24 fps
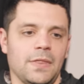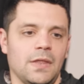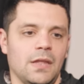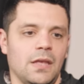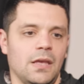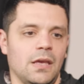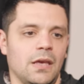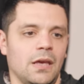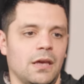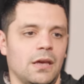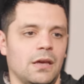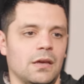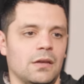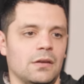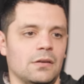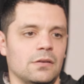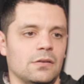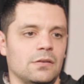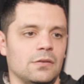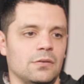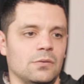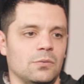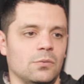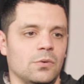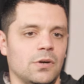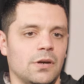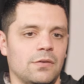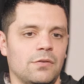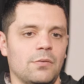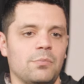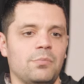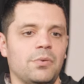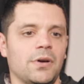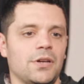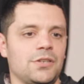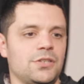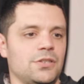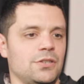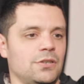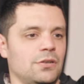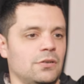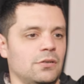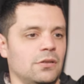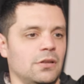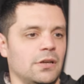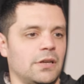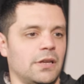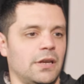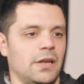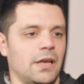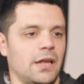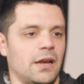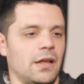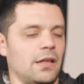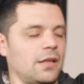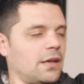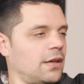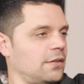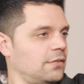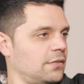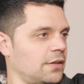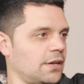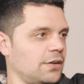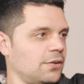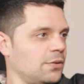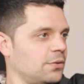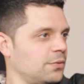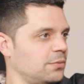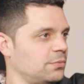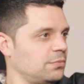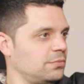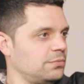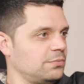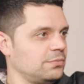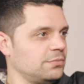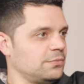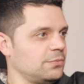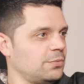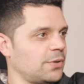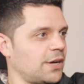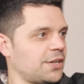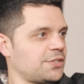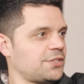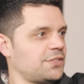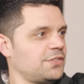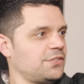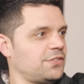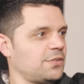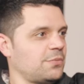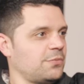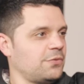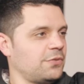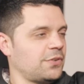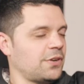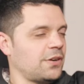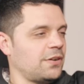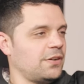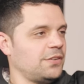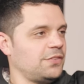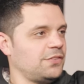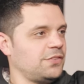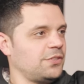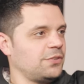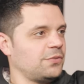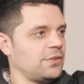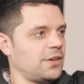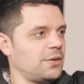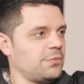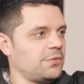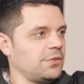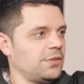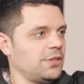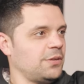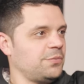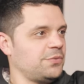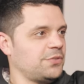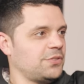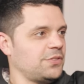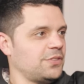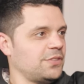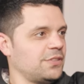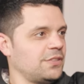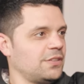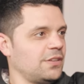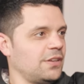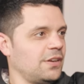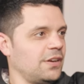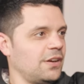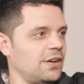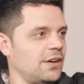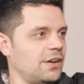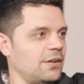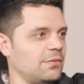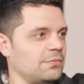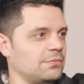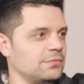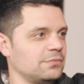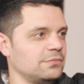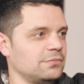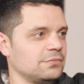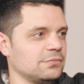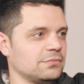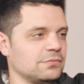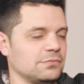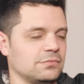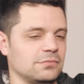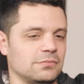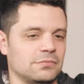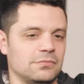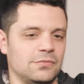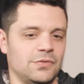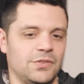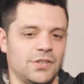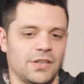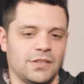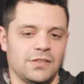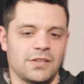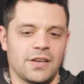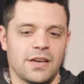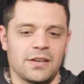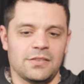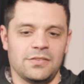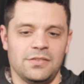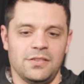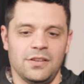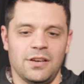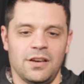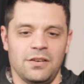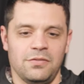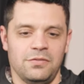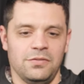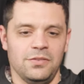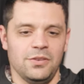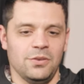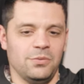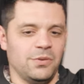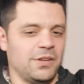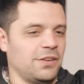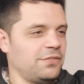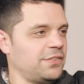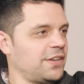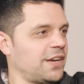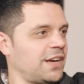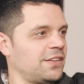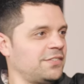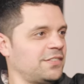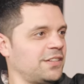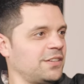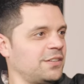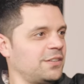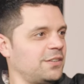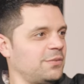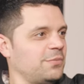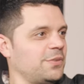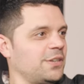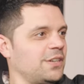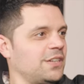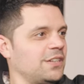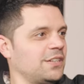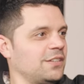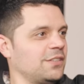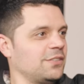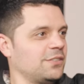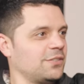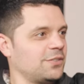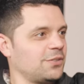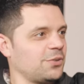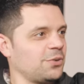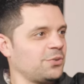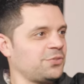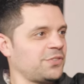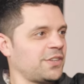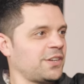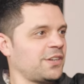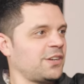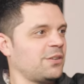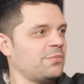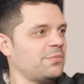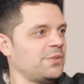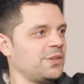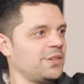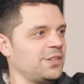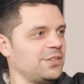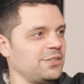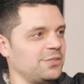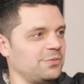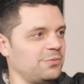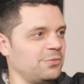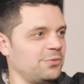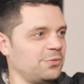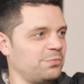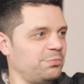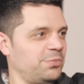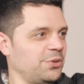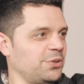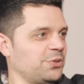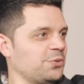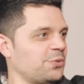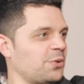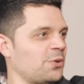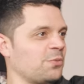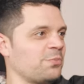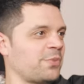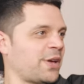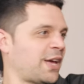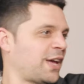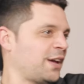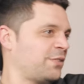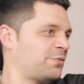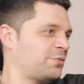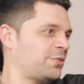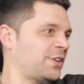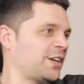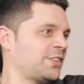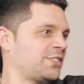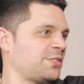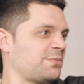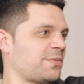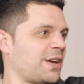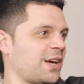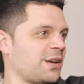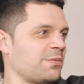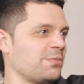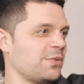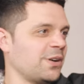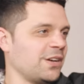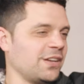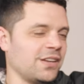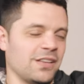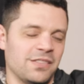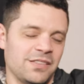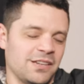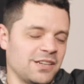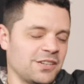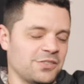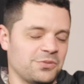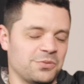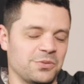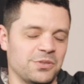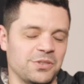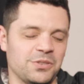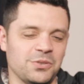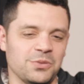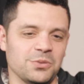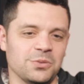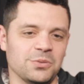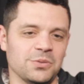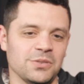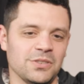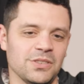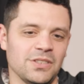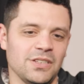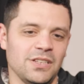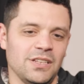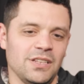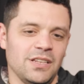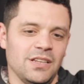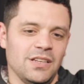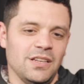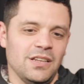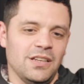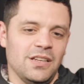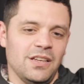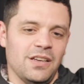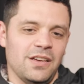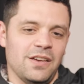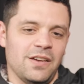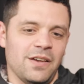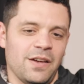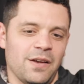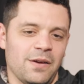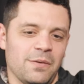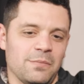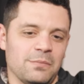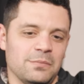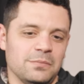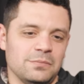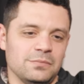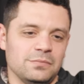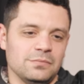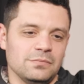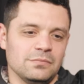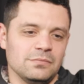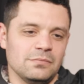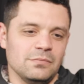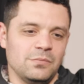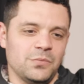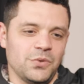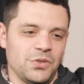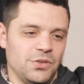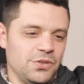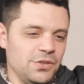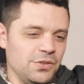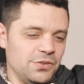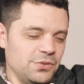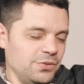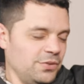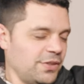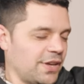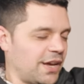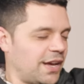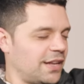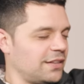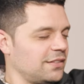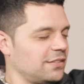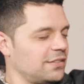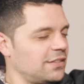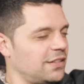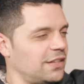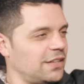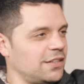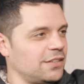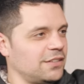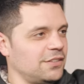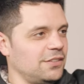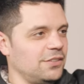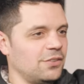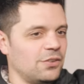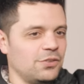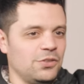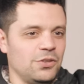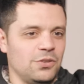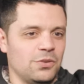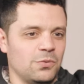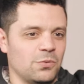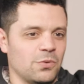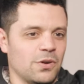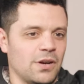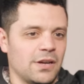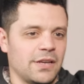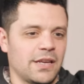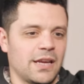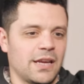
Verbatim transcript: and whatever budget you're looking at. I, I, I know watching some of our Instagram clips and um, TikTok stuff, you know, we have guys that come in and girls that come in and build their own bag for X mm-hmm. amount of mm-hmm. money. I think that's really cool. Um, but you can do that. And, yeah. you know, you can walk